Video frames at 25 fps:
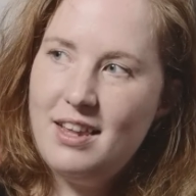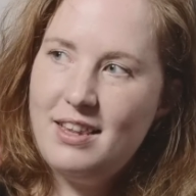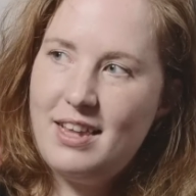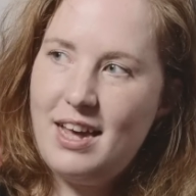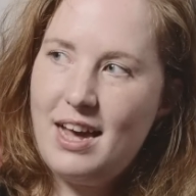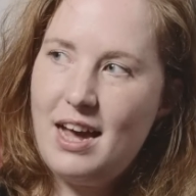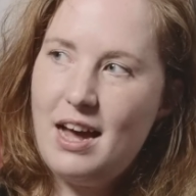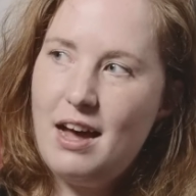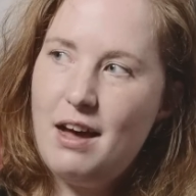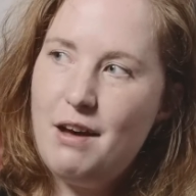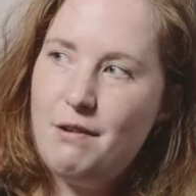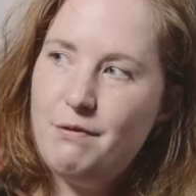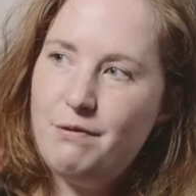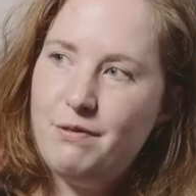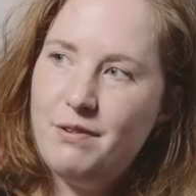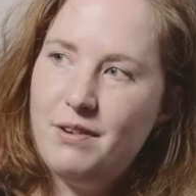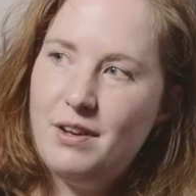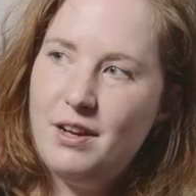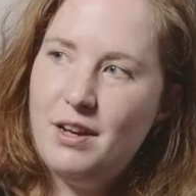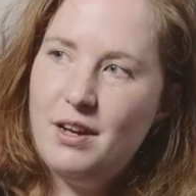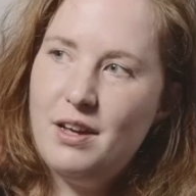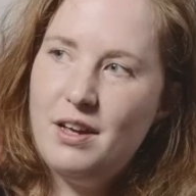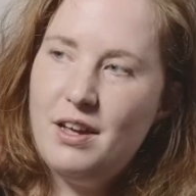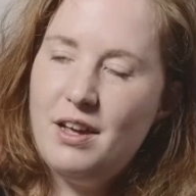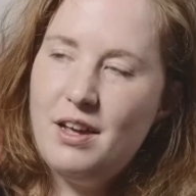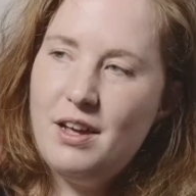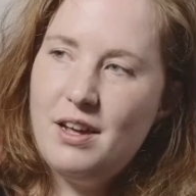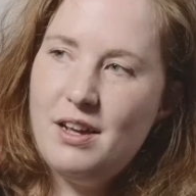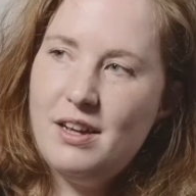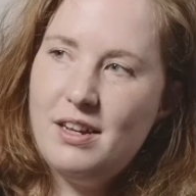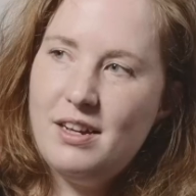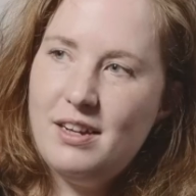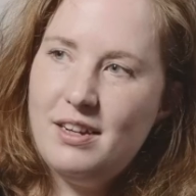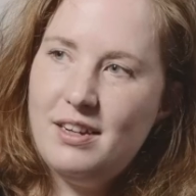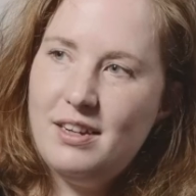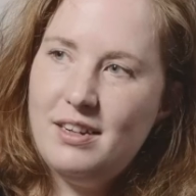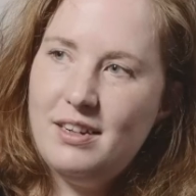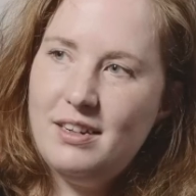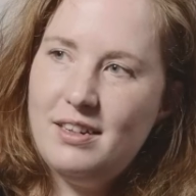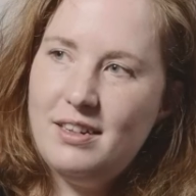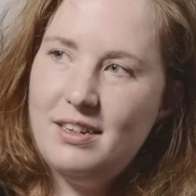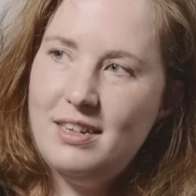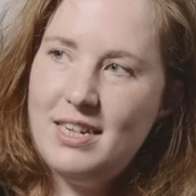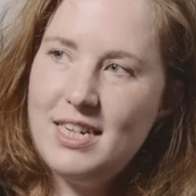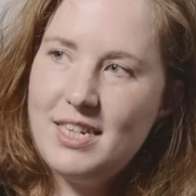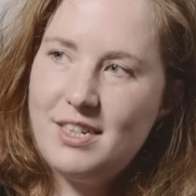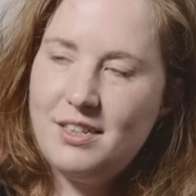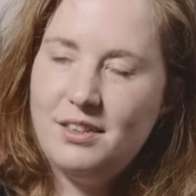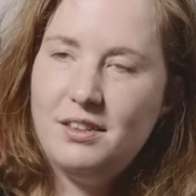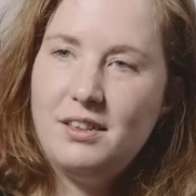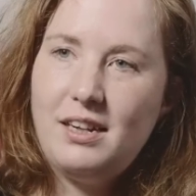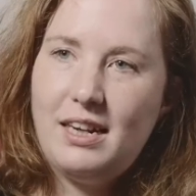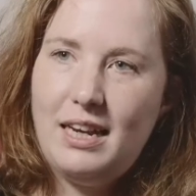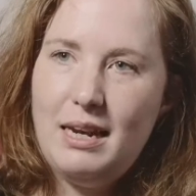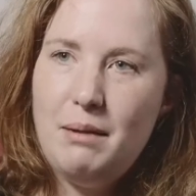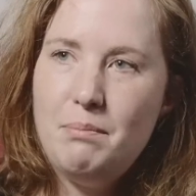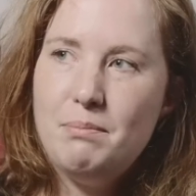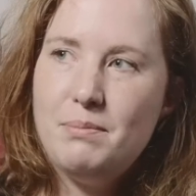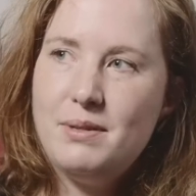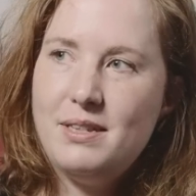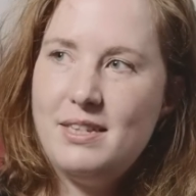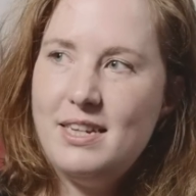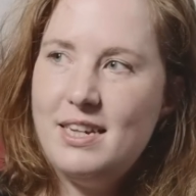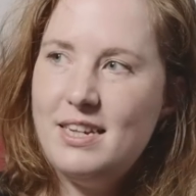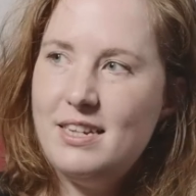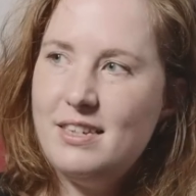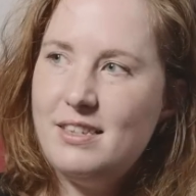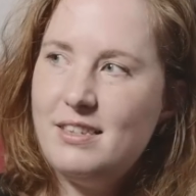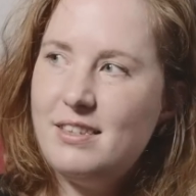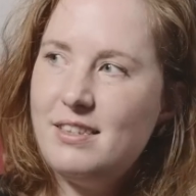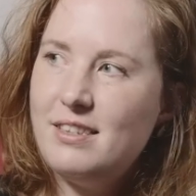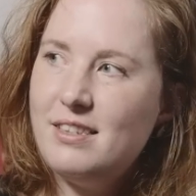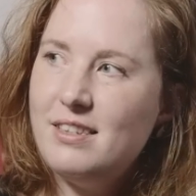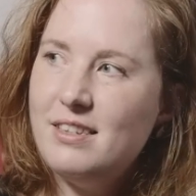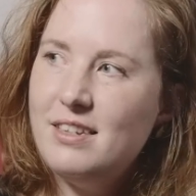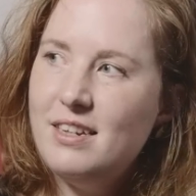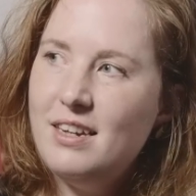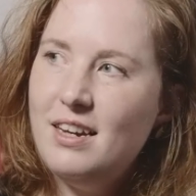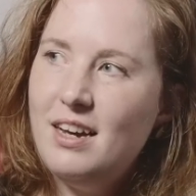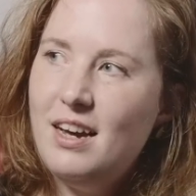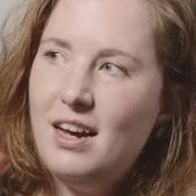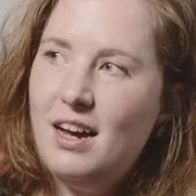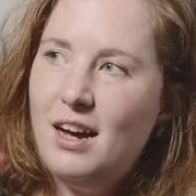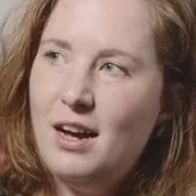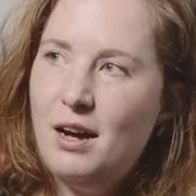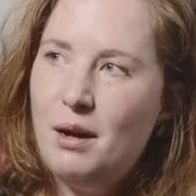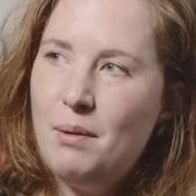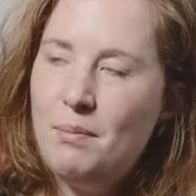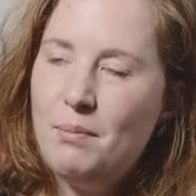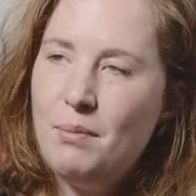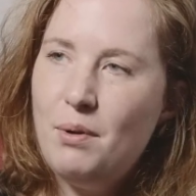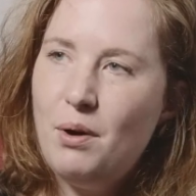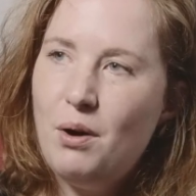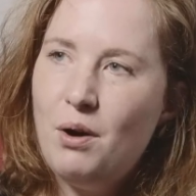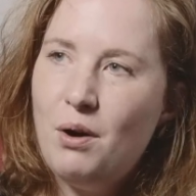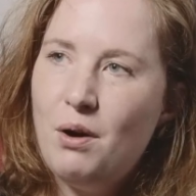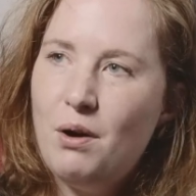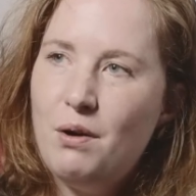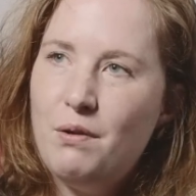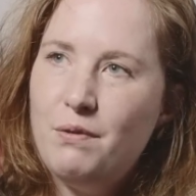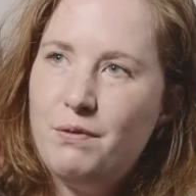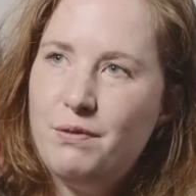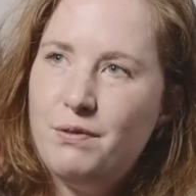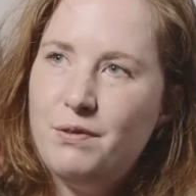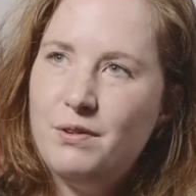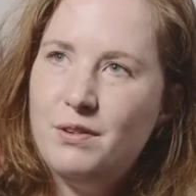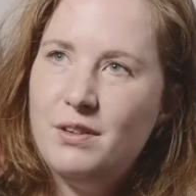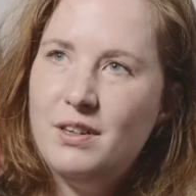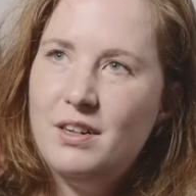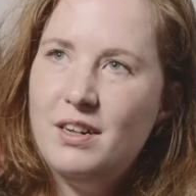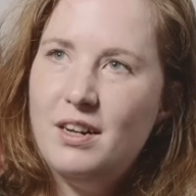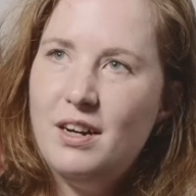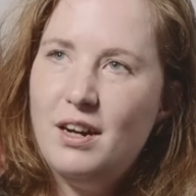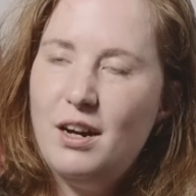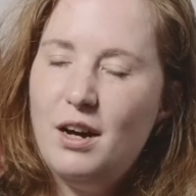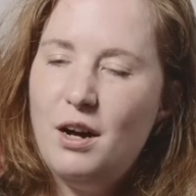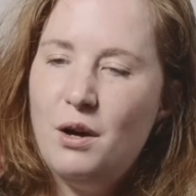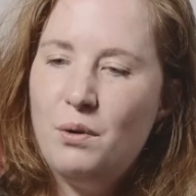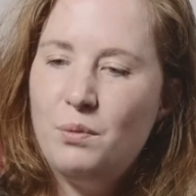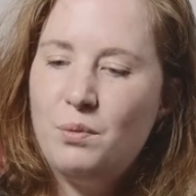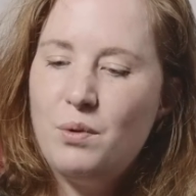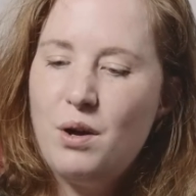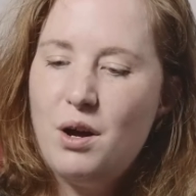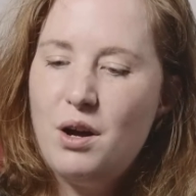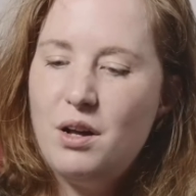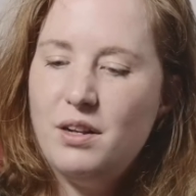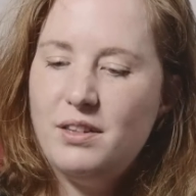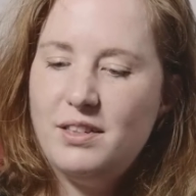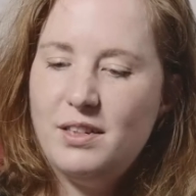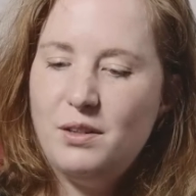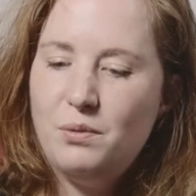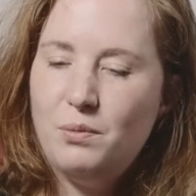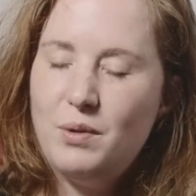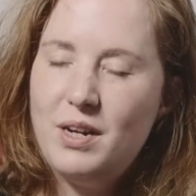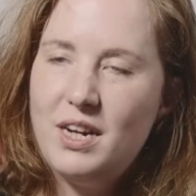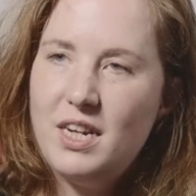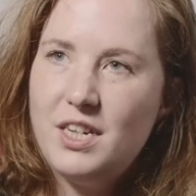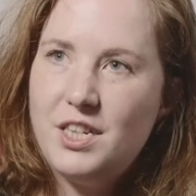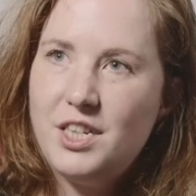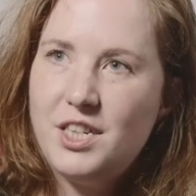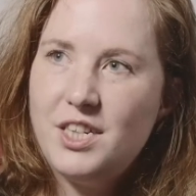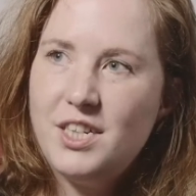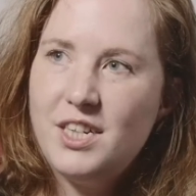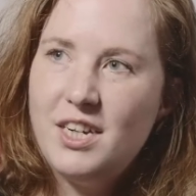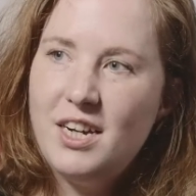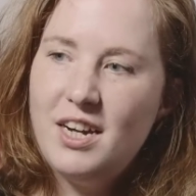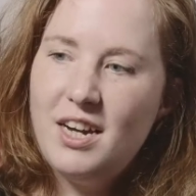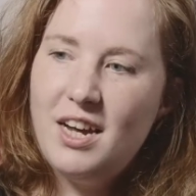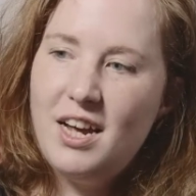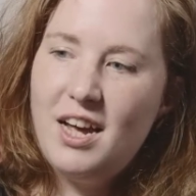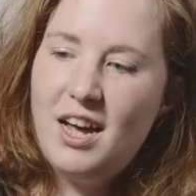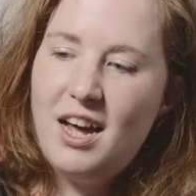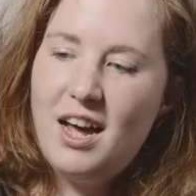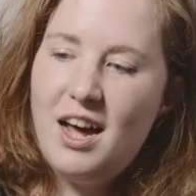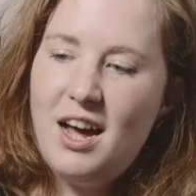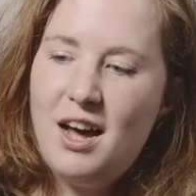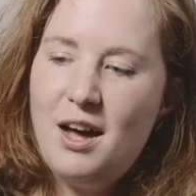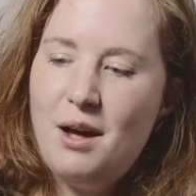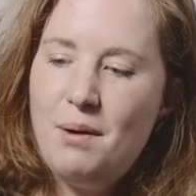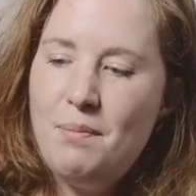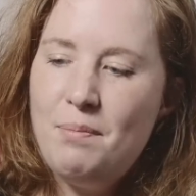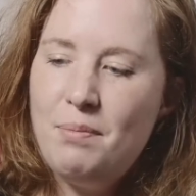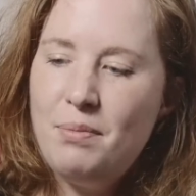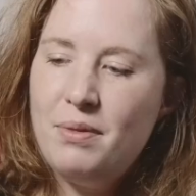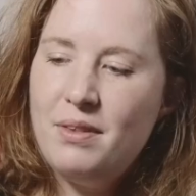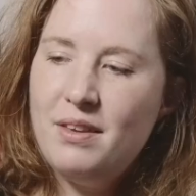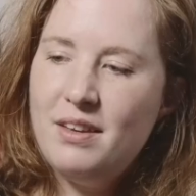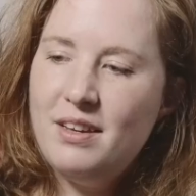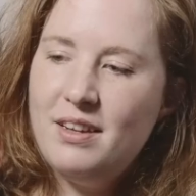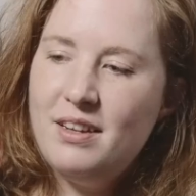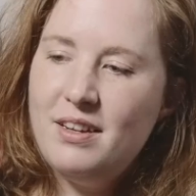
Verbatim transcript: They have little glimpses um, of a world in which um,